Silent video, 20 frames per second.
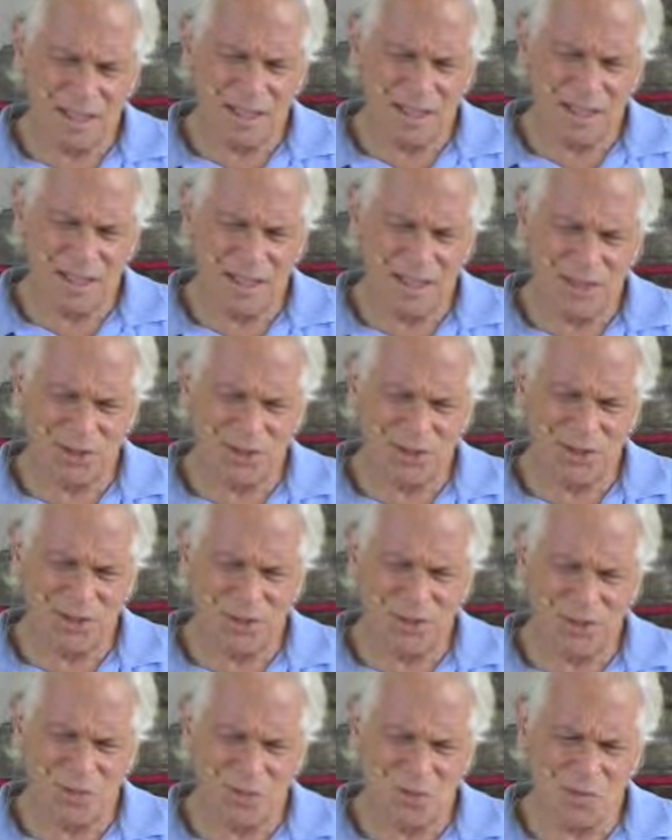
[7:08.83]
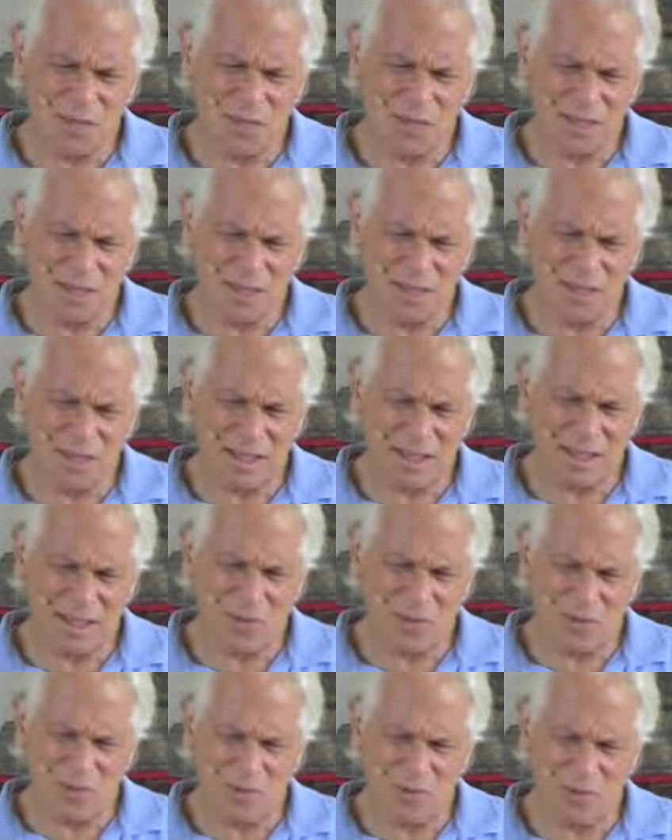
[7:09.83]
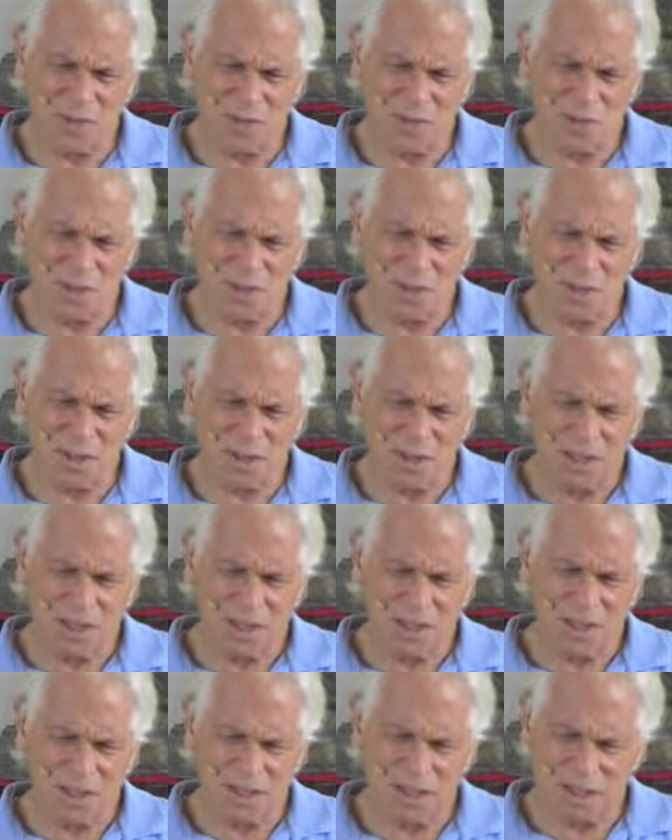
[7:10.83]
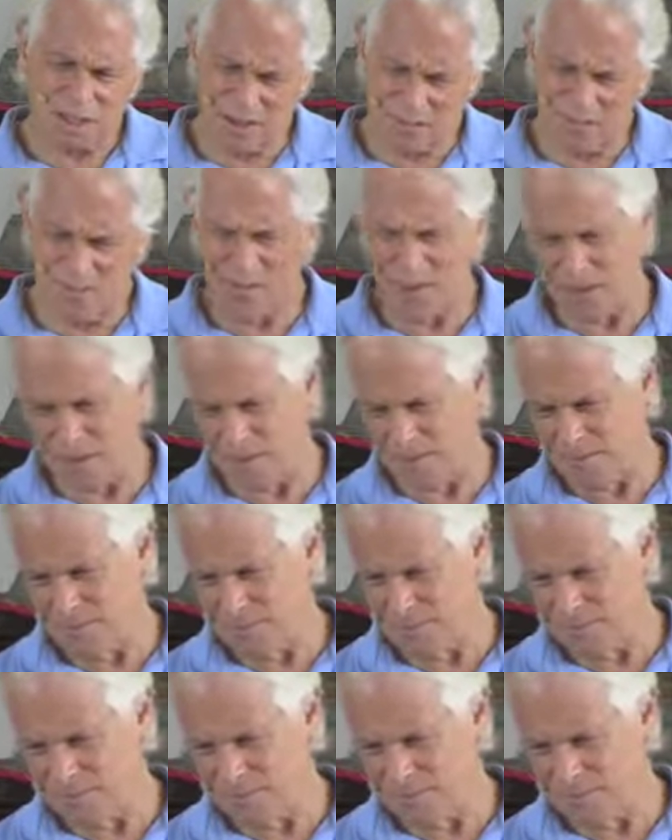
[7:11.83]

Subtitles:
attach to them in a way that I love them,